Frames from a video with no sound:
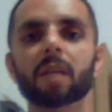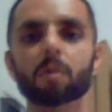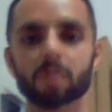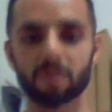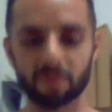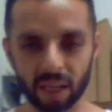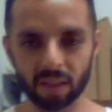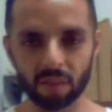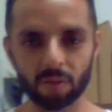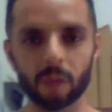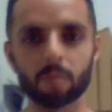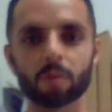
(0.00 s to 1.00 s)
most effective
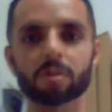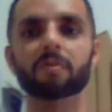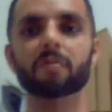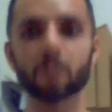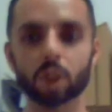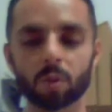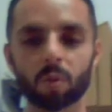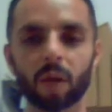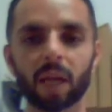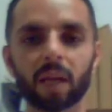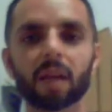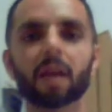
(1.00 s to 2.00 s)
way, most efficient
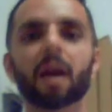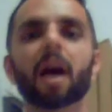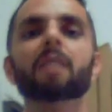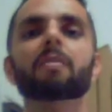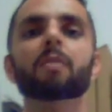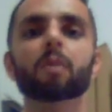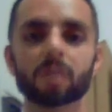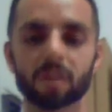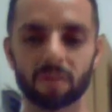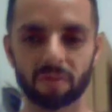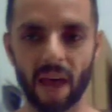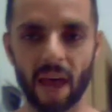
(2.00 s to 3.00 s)
way of losing
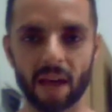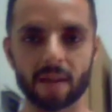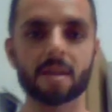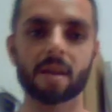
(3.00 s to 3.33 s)
fat.